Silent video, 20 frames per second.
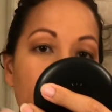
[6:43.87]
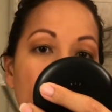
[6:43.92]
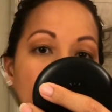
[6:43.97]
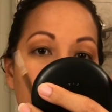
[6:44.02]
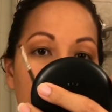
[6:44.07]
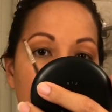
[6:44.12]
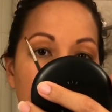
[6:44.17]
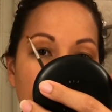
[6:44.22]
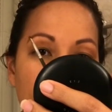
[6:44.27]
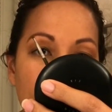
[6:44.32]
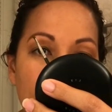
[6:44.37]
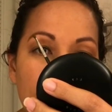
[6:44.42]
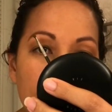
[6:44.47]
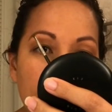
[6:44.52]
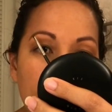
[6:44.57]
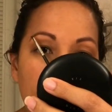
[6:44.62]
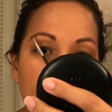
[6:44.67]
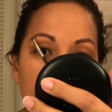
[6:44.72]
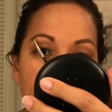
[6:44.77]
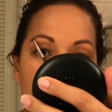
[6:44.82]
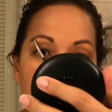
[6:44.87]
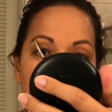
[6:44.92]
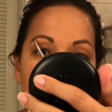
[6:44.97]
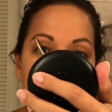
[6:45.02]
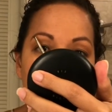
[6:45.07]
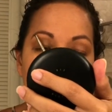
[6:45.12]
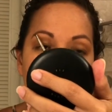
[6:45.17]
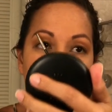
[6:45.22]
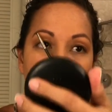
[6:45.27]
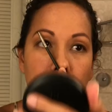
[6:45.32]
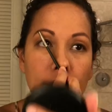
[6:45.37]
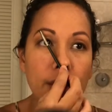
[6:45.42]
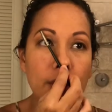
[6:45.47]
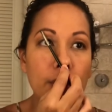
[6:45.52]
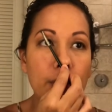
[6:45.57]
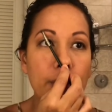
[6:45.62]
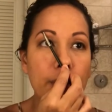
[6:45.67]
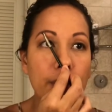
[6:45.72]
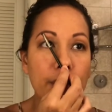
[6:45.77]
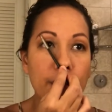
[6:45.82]
and then from the inner
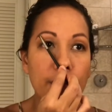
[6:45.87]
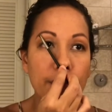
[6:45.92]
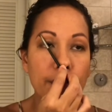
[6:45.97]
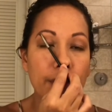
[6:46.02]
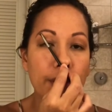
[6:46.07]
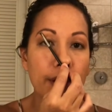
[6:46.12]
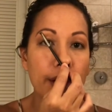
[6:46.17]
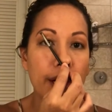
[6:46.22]
part of your